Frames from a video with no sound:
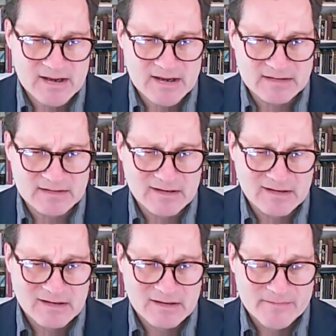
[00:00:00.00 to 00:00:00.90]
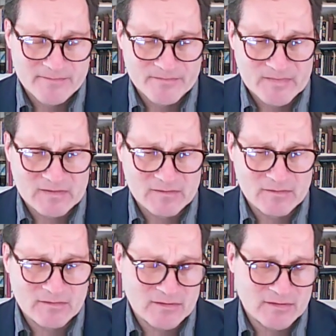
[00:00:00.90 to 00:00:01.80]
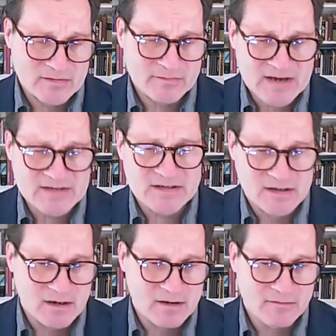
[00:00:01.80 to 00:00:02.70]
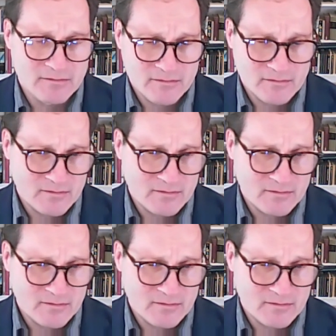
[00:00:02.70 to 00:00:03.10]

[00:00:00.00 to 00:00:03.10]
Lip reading: And Mexico